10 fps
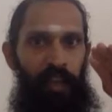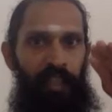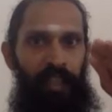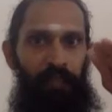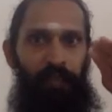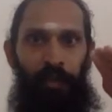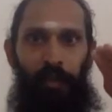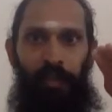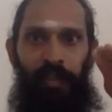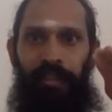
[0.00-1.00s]
gives
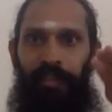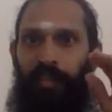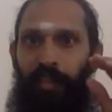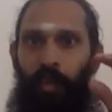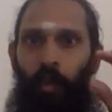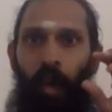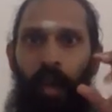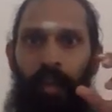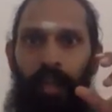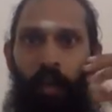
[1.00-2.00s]
you this
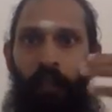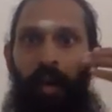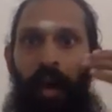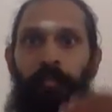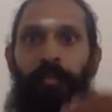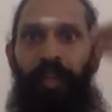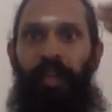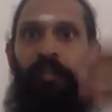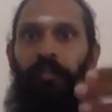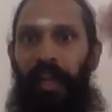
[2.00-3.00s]
quality of
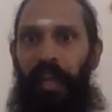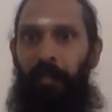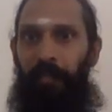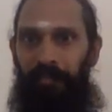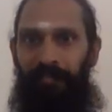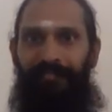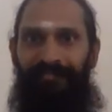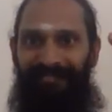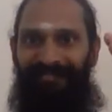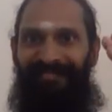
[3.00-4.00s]
objective time.
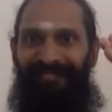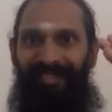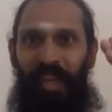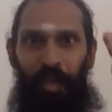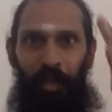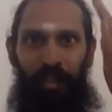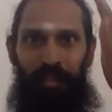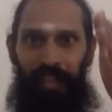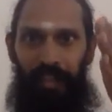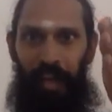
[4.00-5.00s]
You can
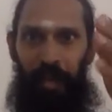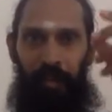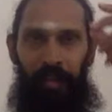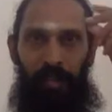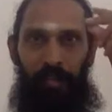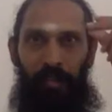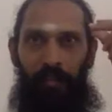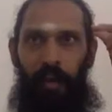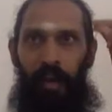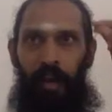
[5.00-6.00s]
see time in terms
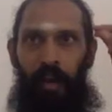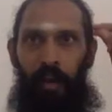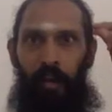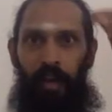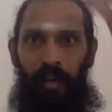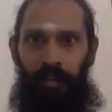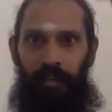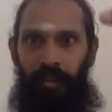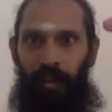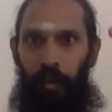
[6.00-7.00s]
of,
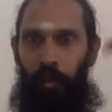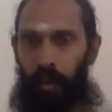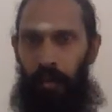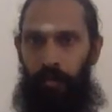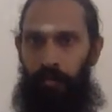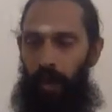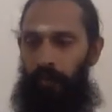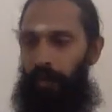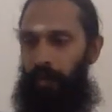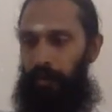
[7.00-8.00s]
now half
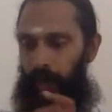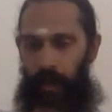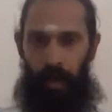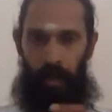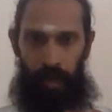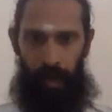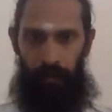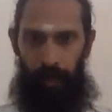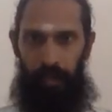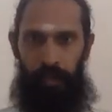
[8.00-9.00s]
an hour, I
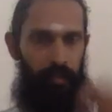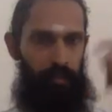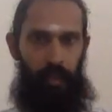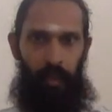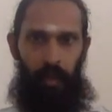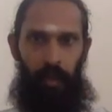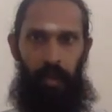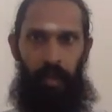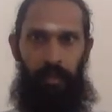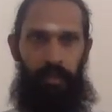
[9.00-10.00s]
have done this.
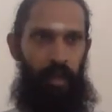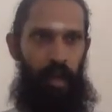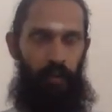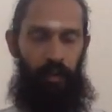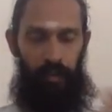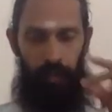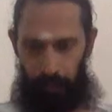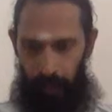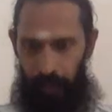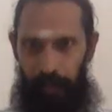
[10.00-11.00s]
Next half an hour,
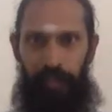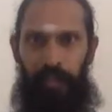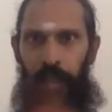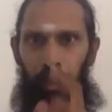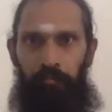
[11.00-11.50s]
this.